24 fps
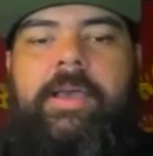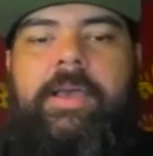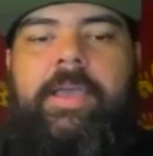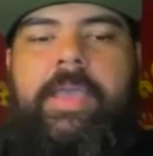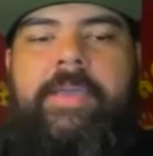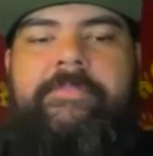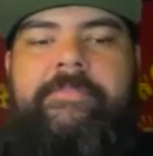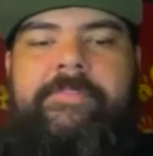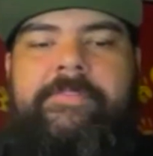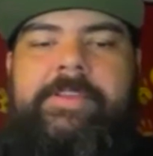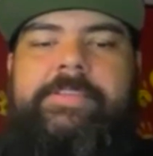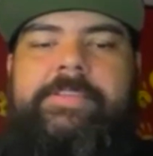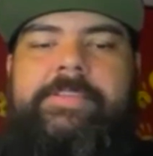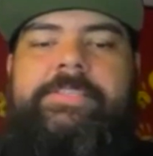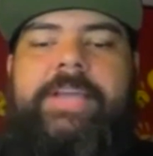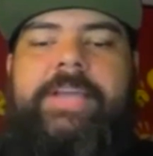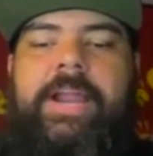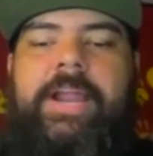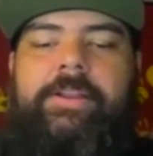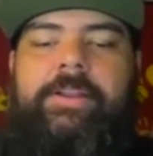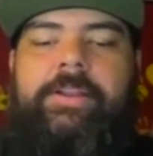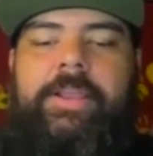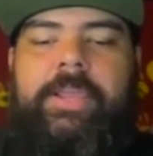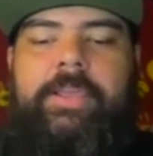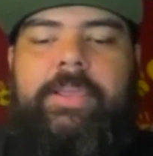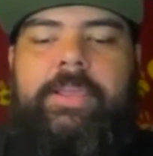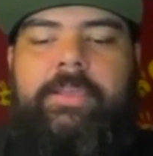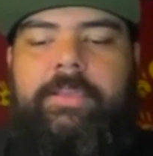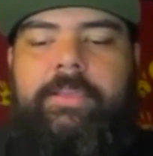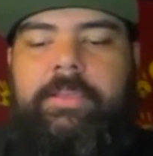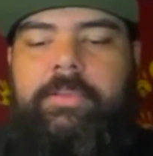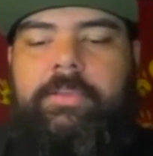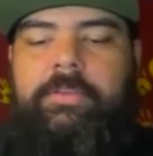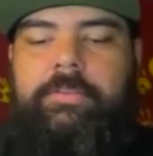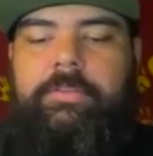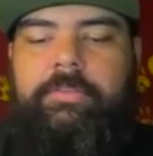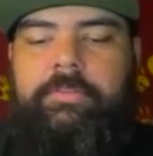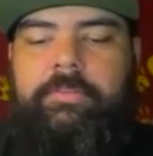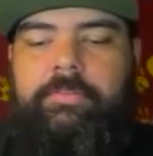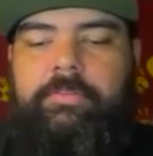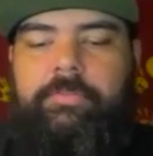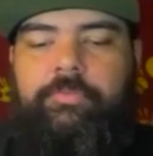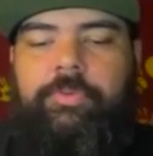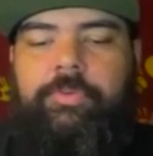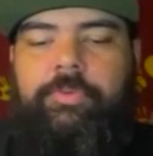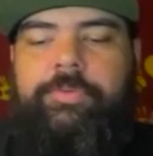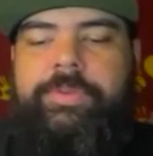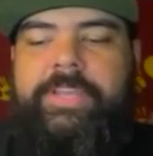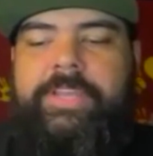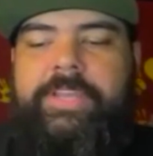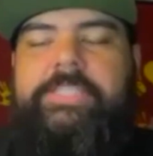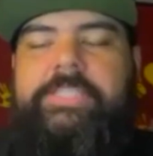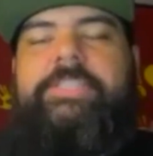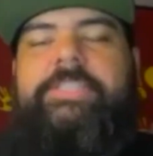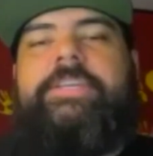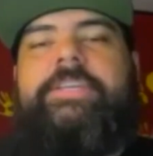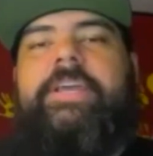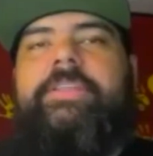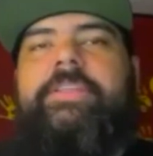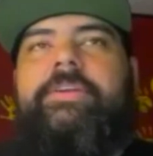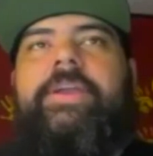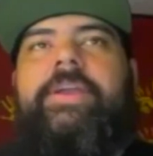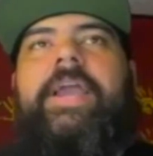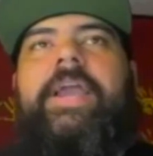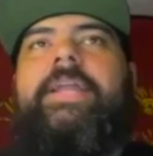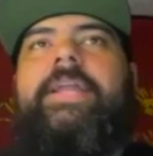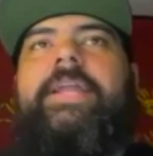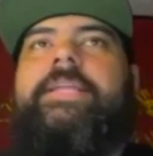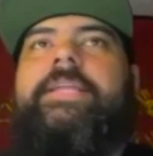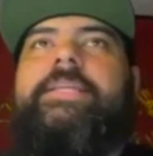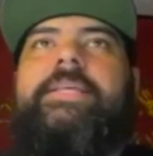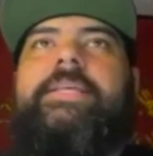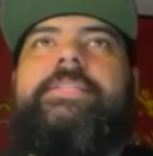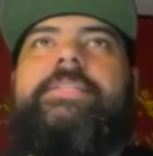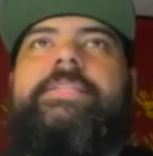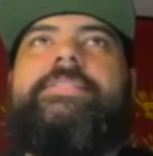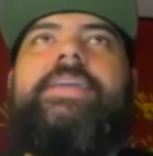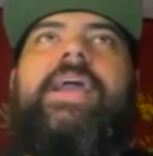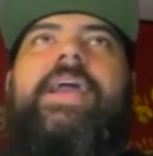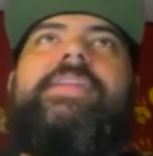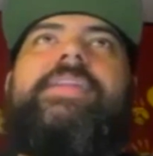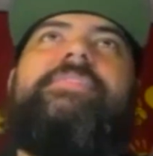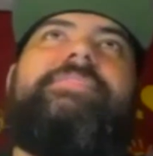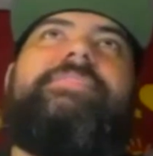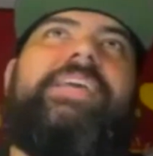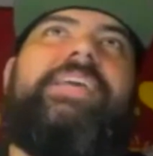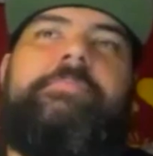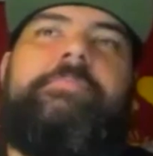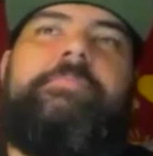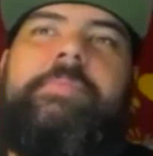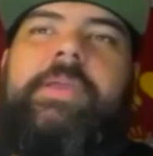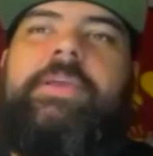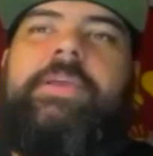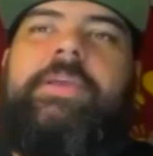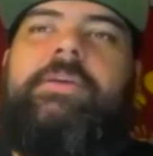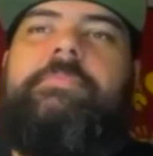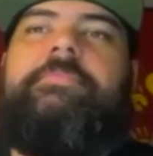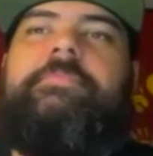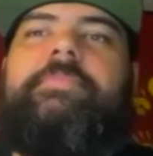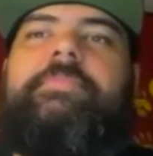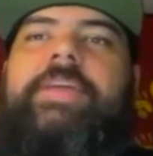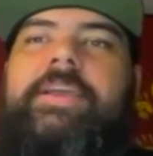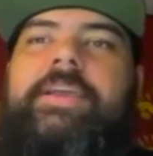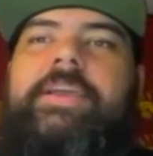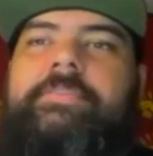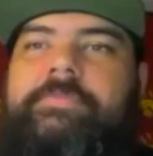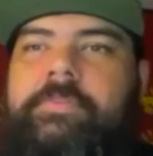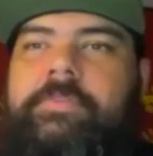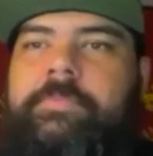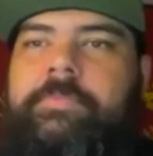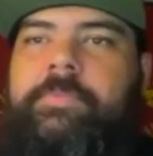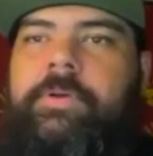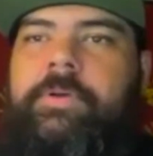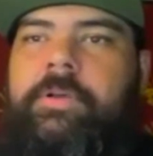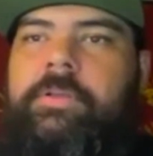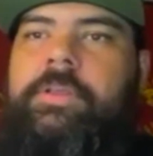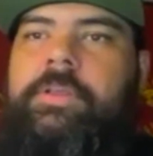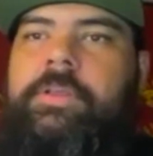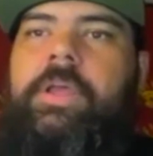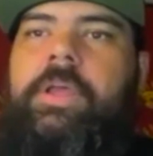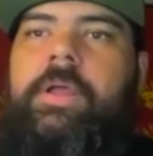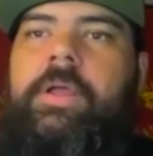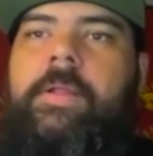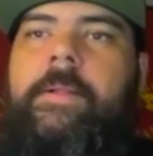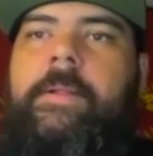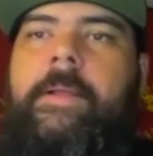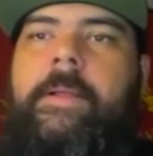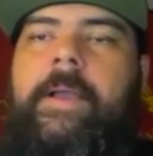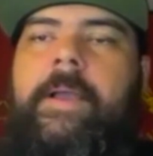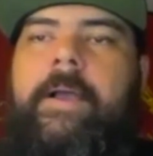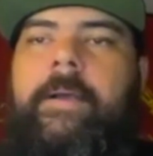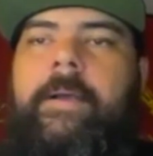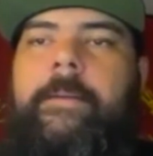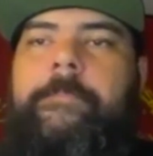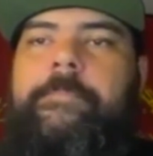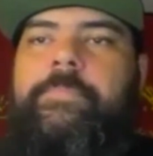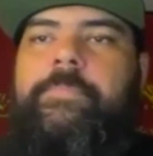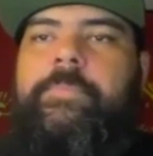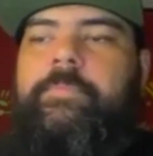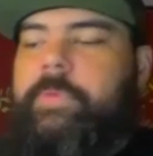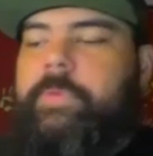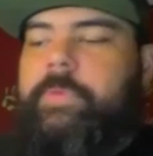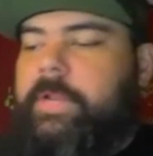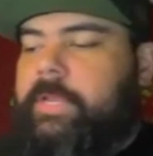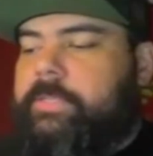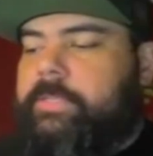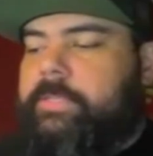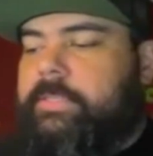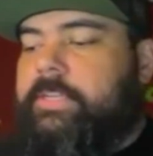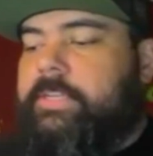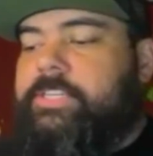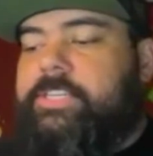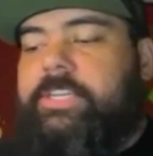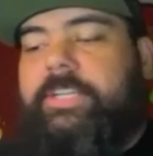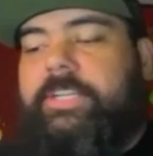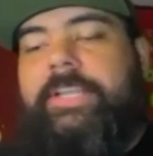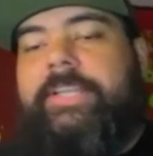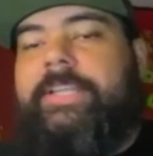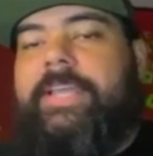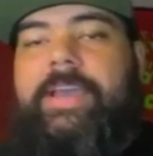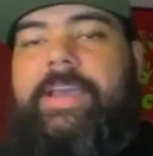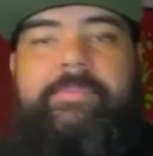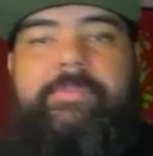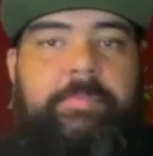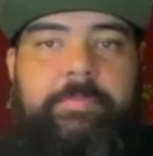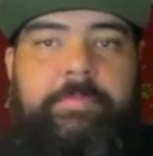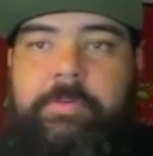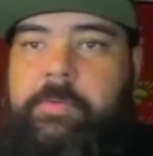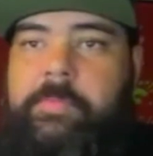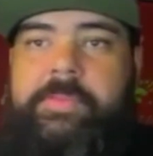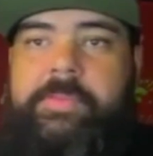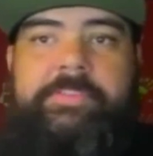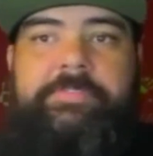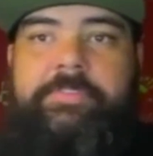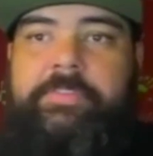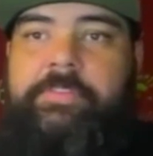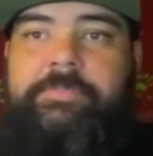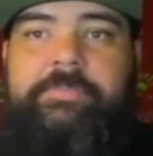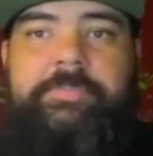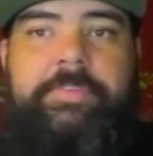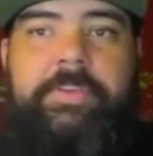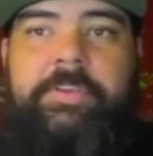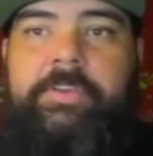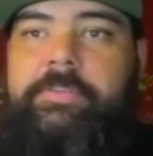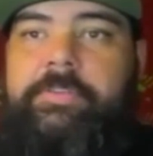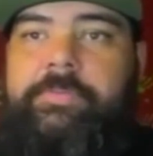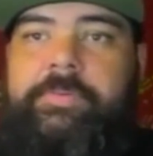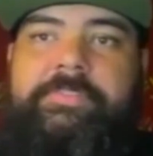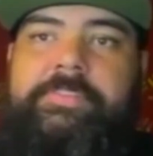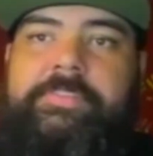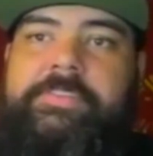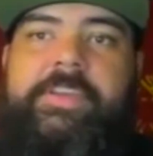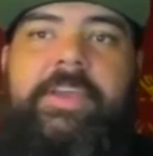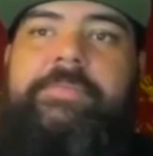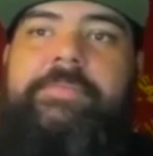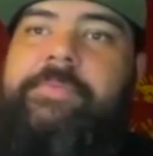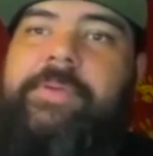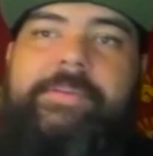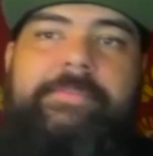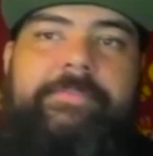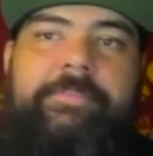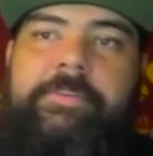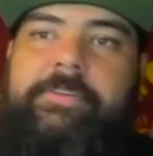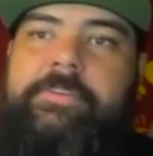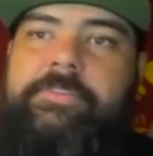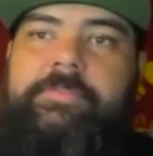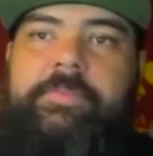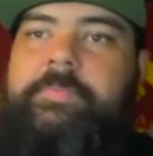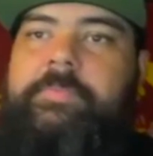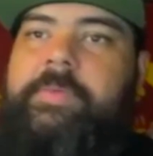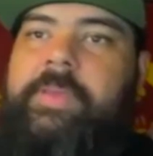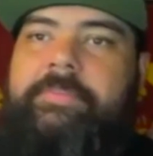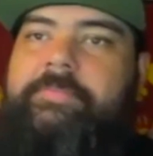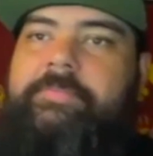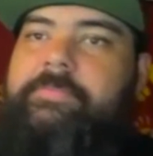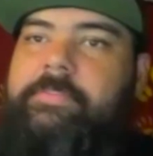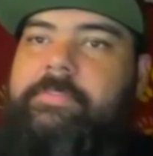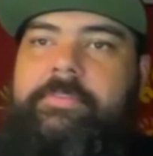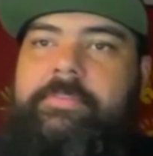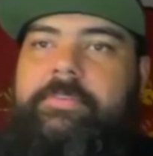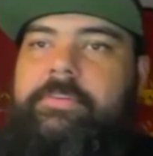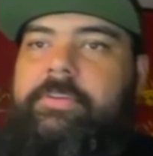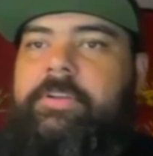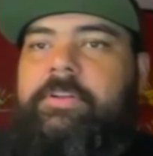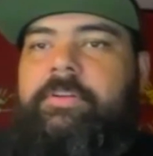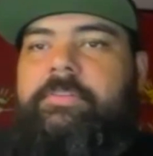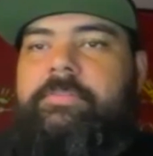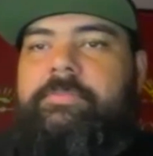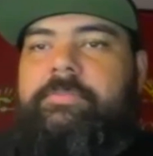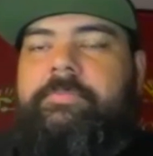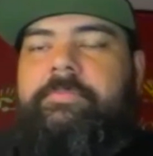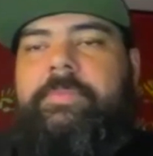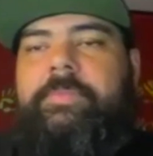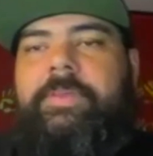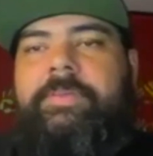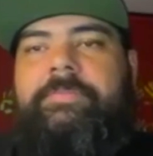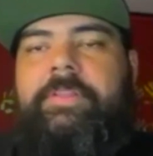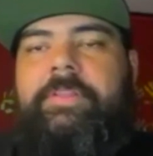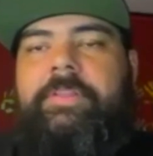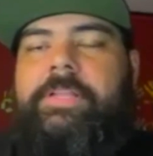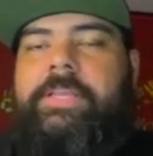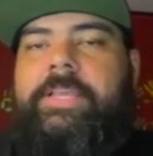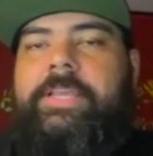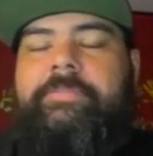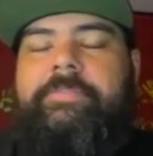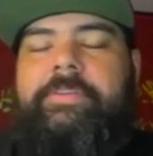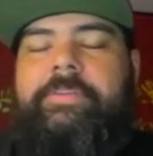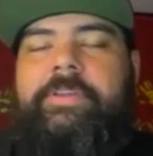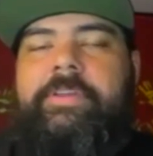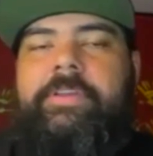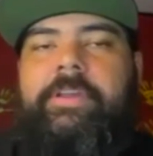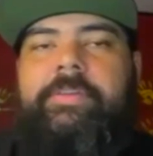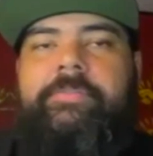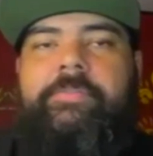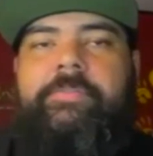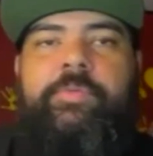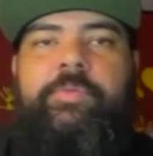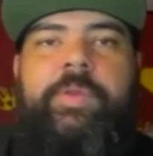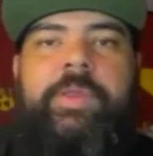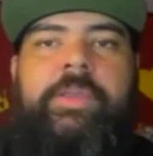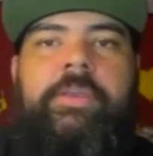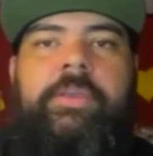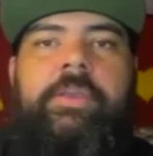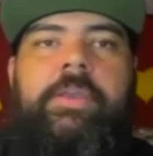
Every Saturday we would get together, and it's kind of like pickup flag football, but it's legit. Like they have the permits for the field, we have to sign waivers, we pay for the league every week.